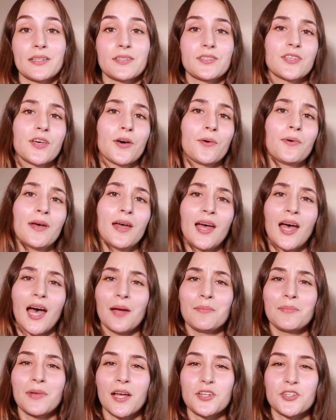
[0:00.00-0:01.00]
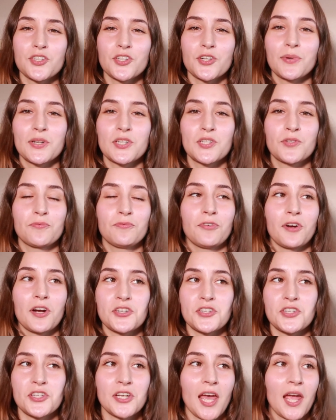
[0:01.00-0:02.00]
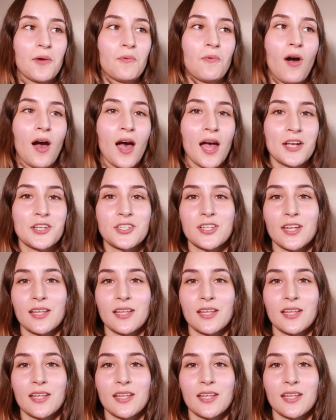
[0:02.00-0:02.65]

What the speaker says: So I'm not sure which version I watched.